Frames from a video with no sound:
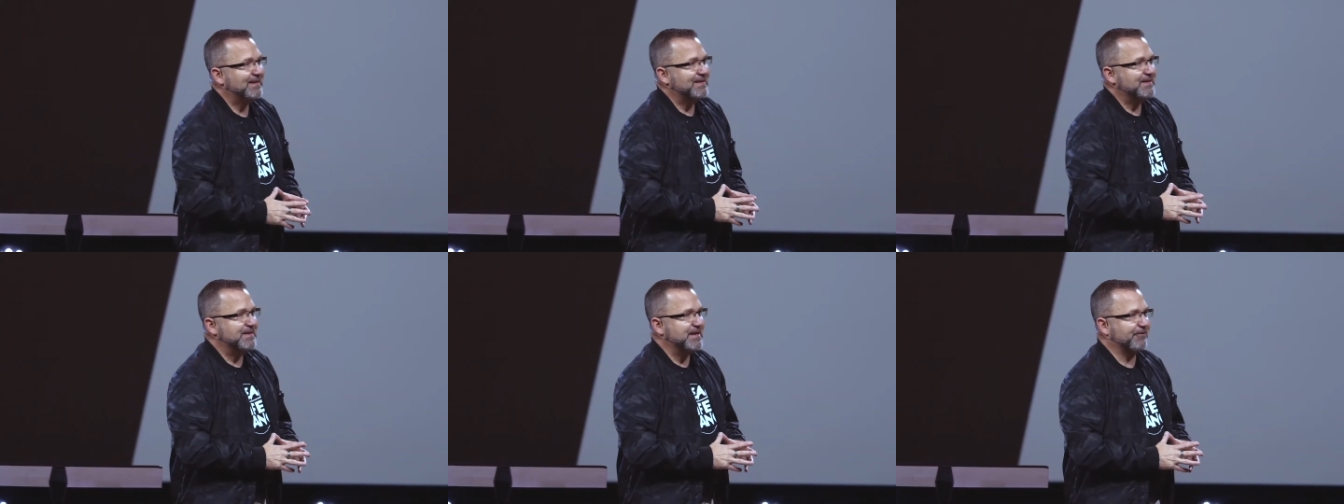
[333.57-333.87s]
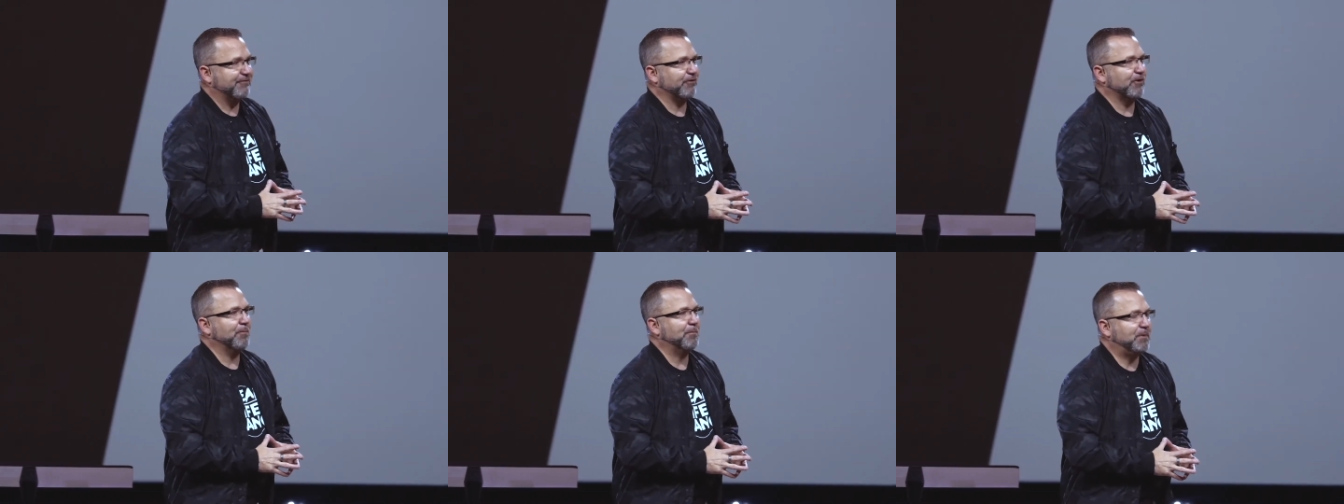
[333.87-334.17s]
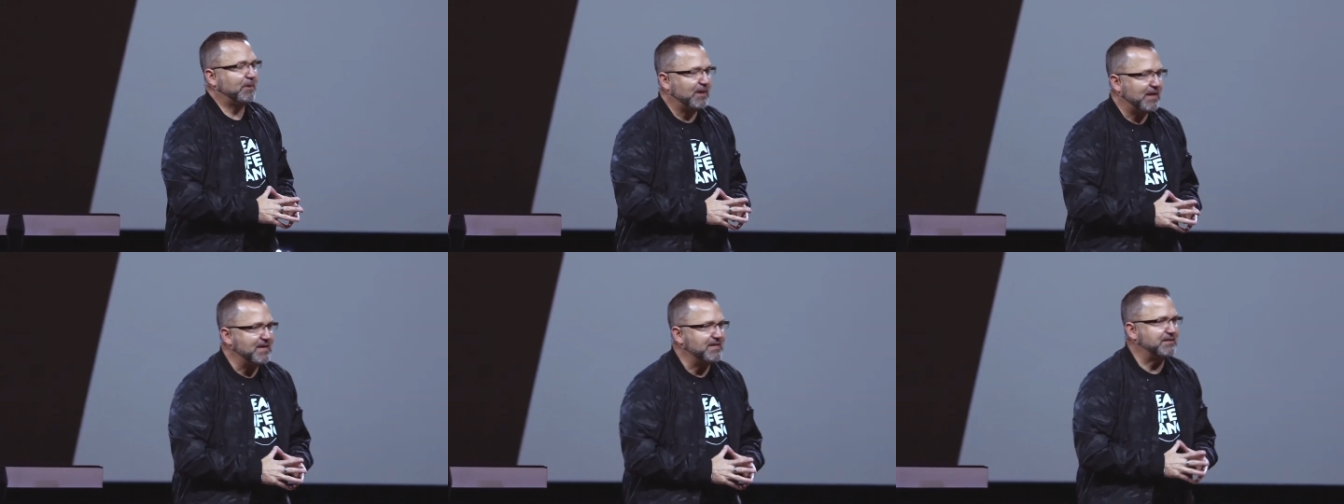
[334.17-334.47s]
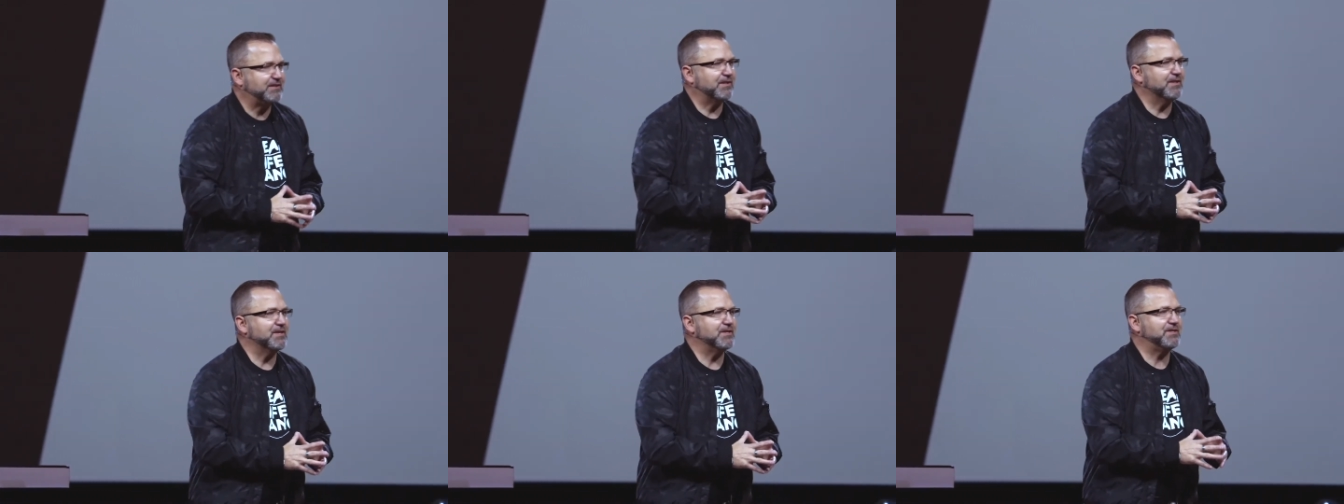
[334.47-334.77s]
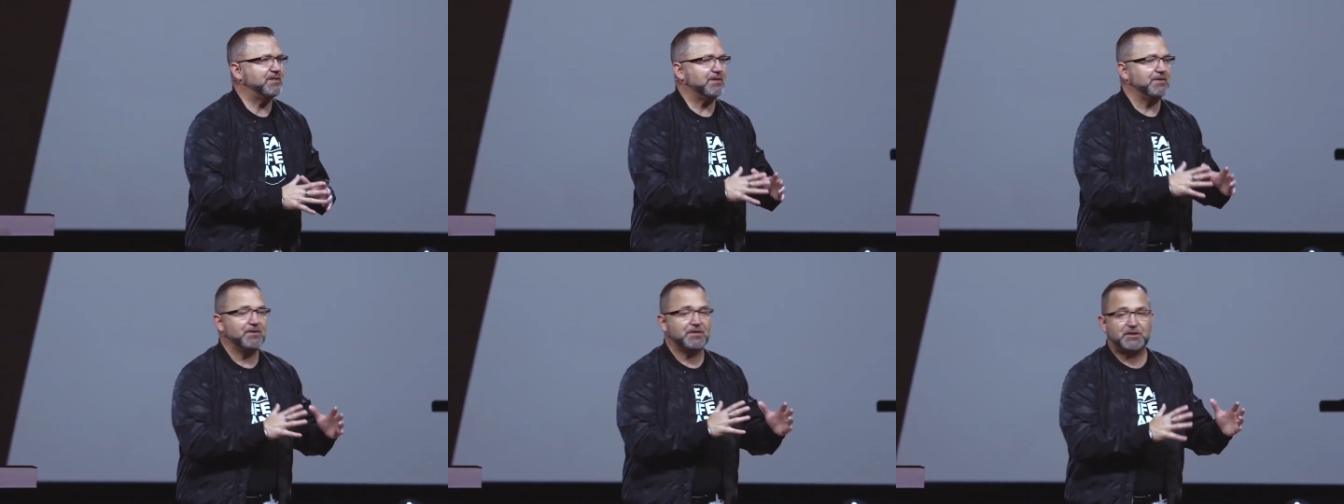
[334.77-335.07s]
different
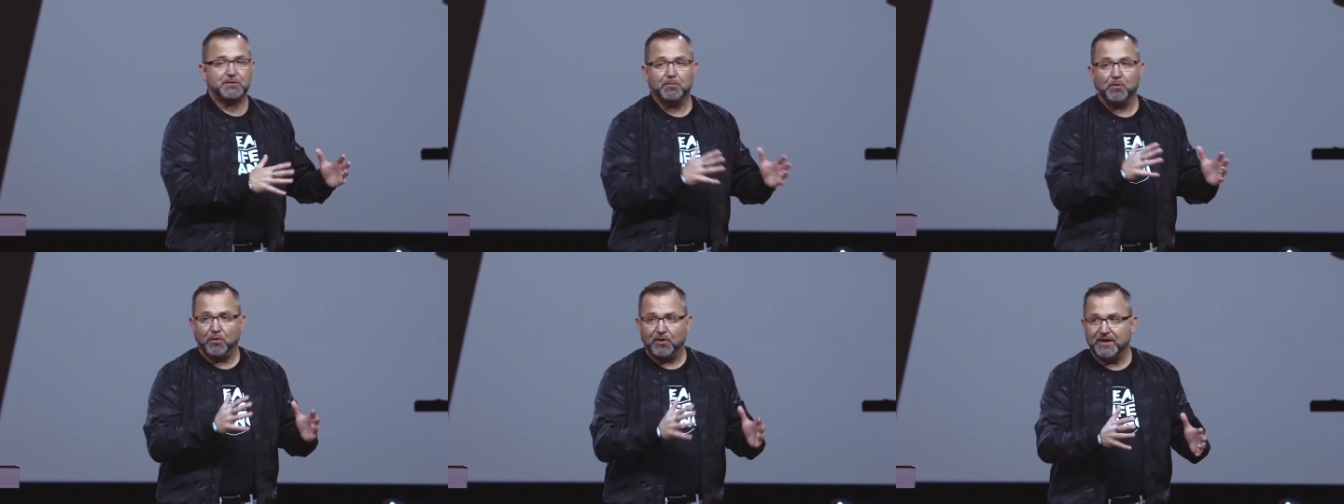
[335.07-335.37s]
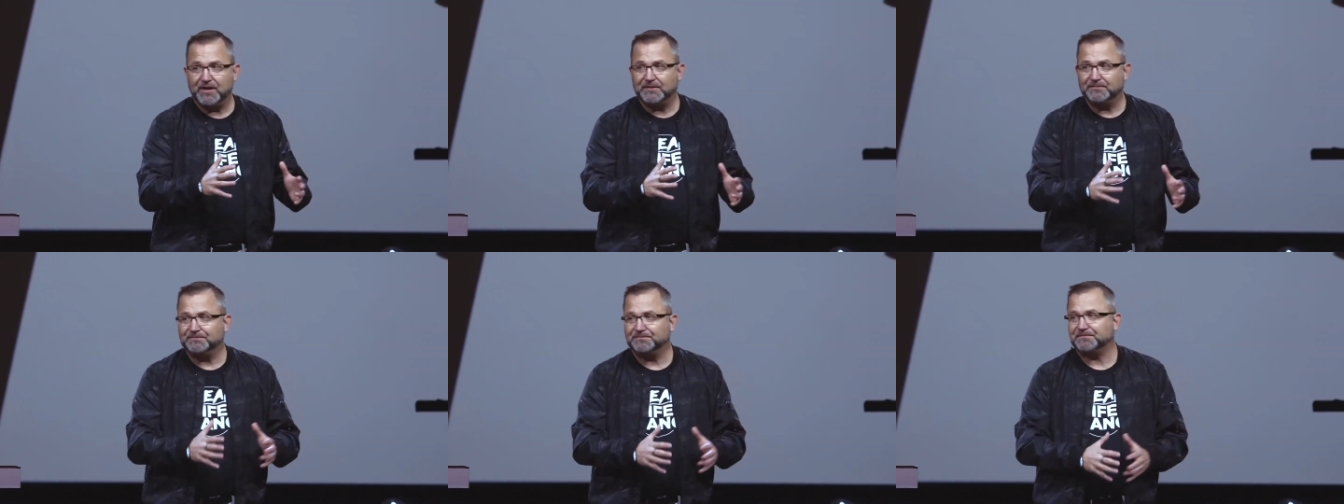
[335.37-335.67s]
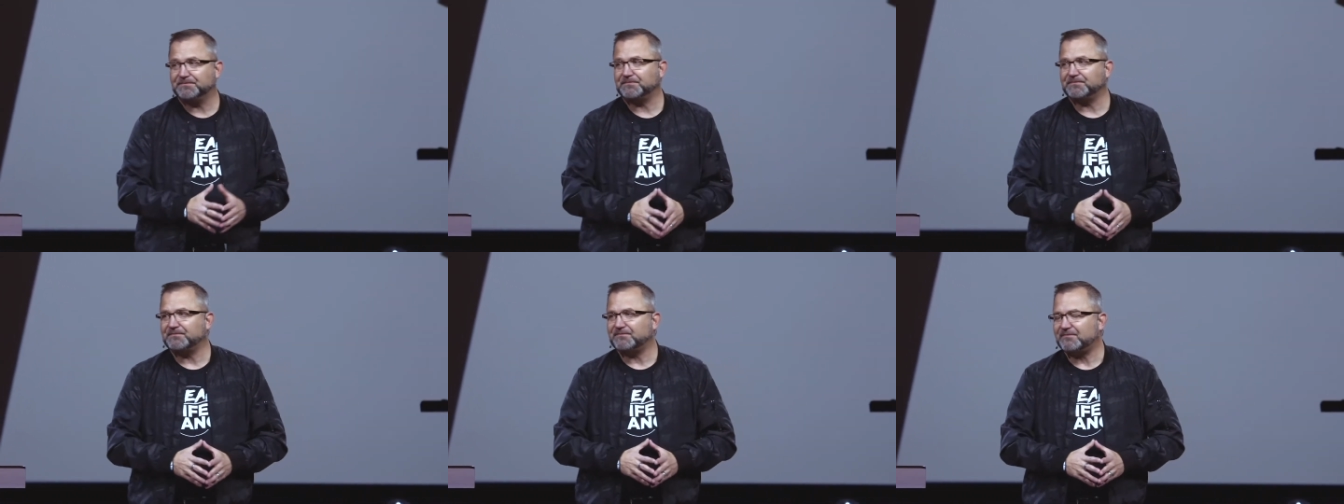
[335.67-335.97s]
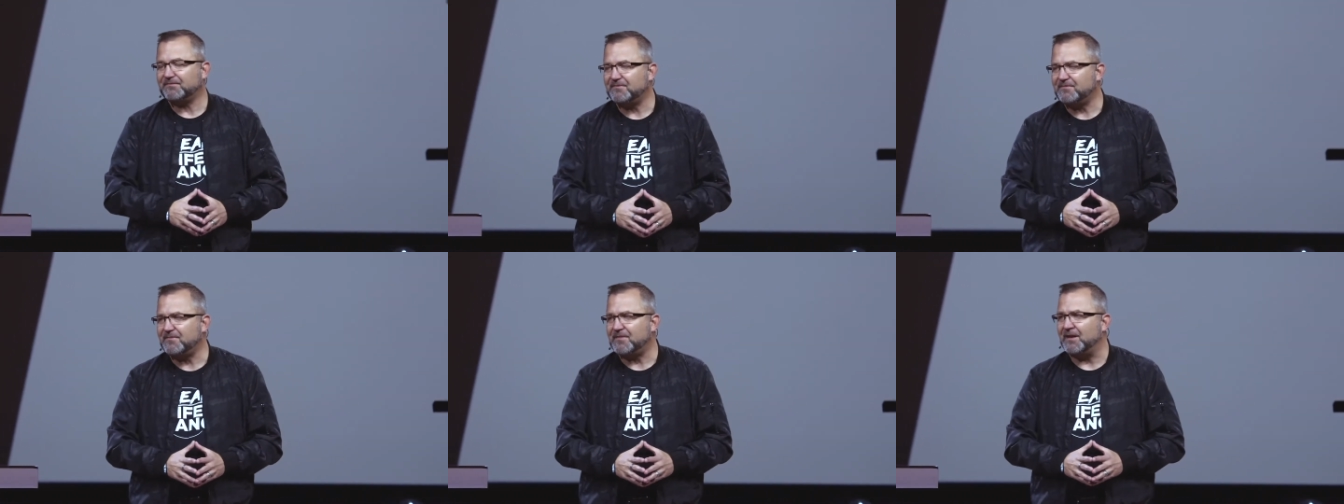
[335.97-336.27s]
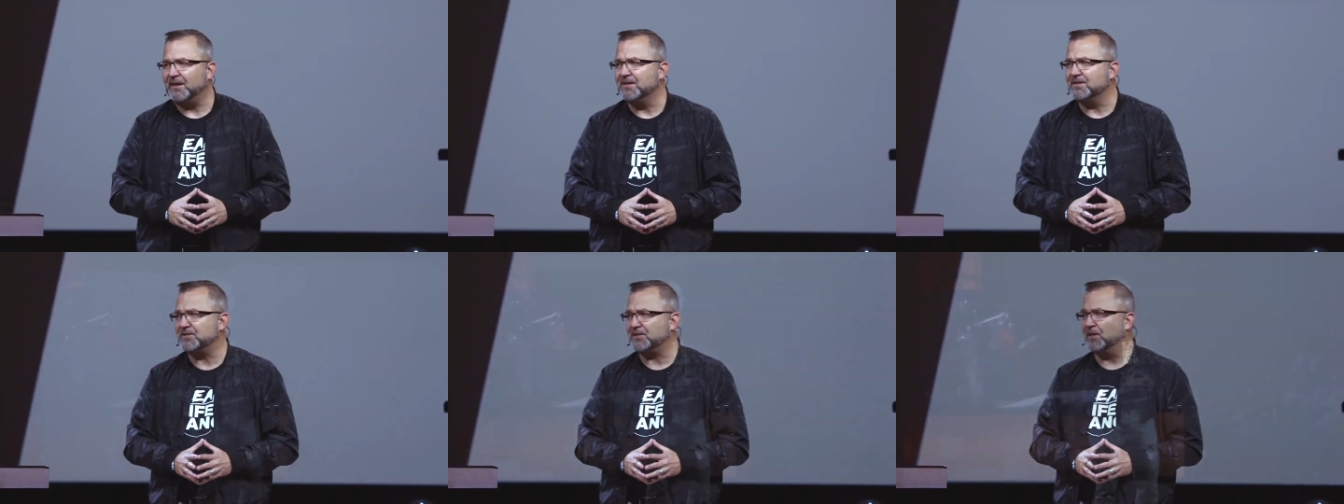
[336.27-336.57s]
places this morning.
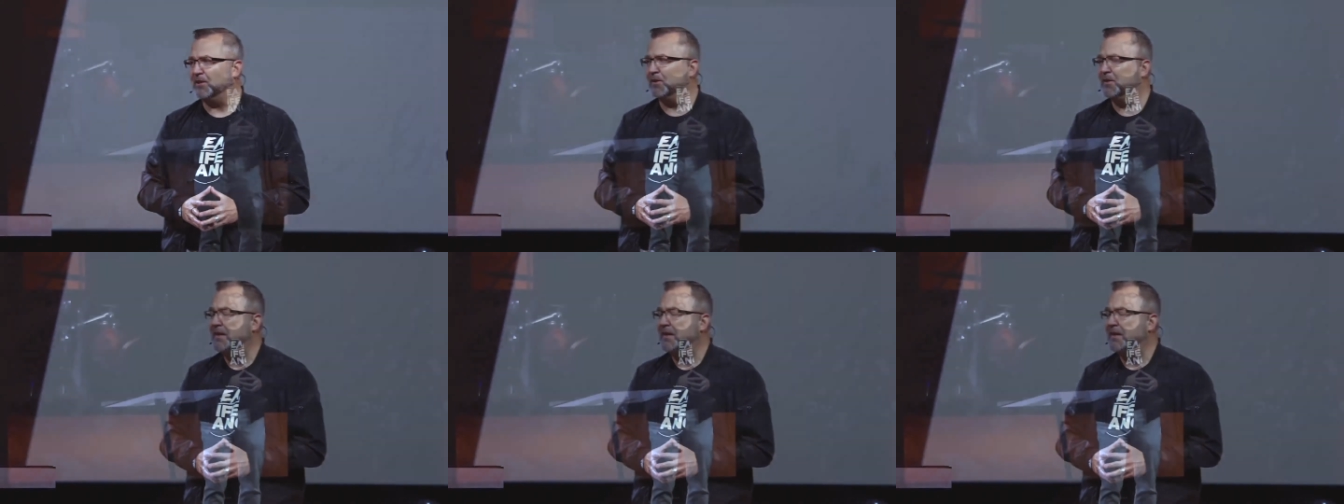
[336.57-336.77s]
And so